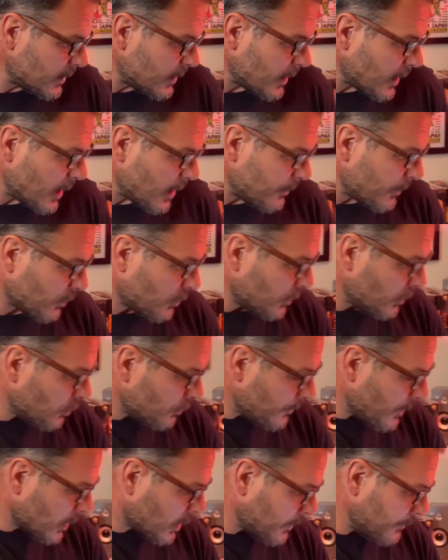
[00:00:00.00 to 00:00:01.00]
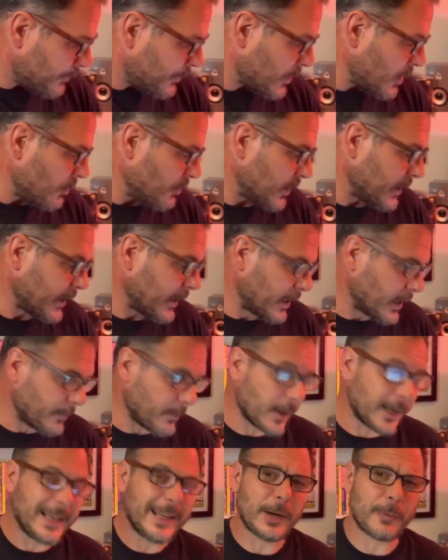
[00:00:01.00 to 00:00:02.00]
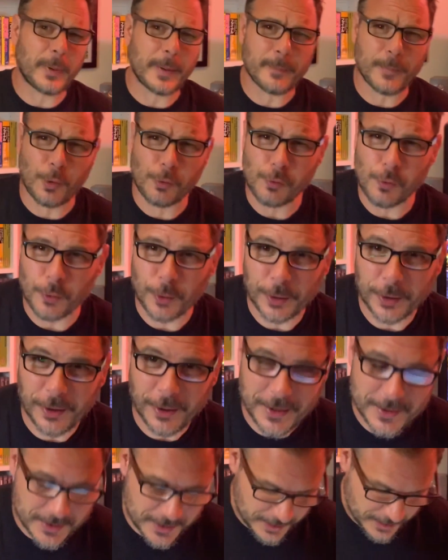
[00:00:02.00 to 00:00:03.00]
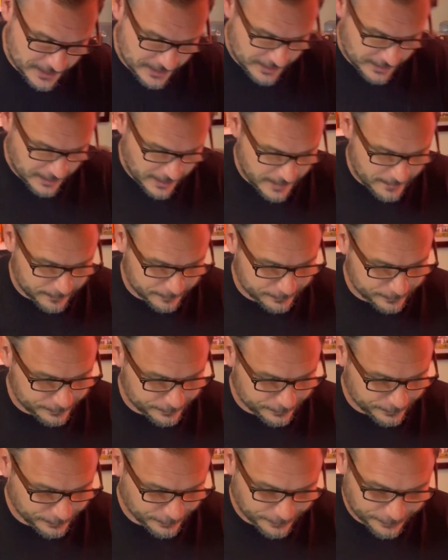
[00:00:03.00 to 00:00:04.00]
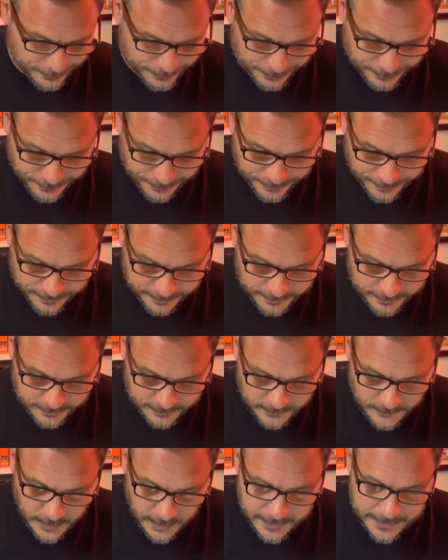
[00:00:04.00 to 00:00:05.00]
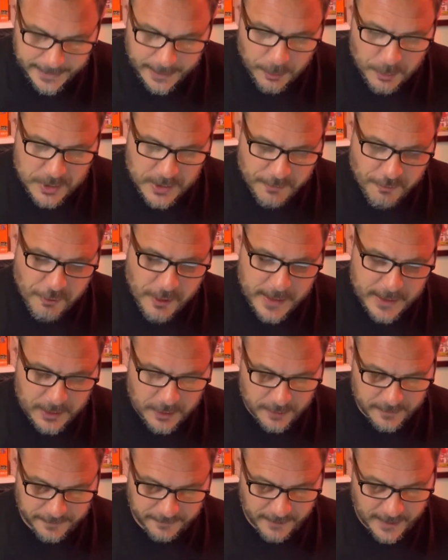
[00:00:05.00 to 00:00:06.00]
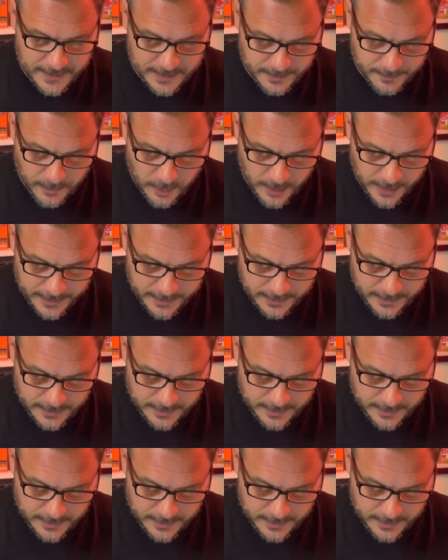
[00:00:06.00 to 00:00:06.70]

I've got it on my computer here. I'm a little bit more organised this time. Neil's a really good friend of mine.